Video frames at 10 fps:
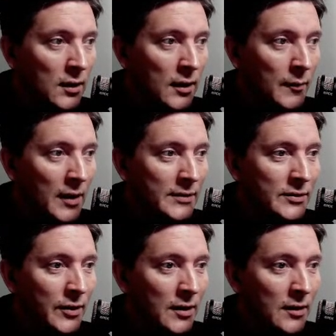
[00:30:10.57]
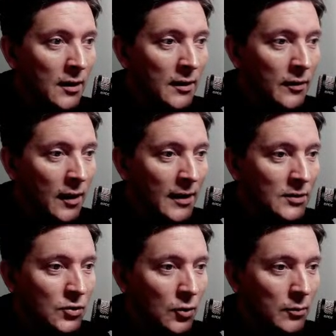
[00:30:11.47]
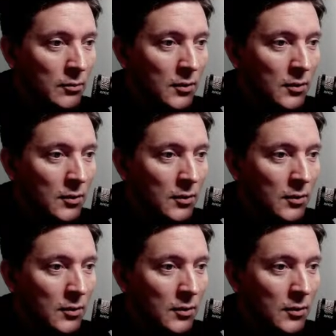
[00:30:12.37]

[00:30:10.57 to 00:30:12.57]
at my screen and the ACSOM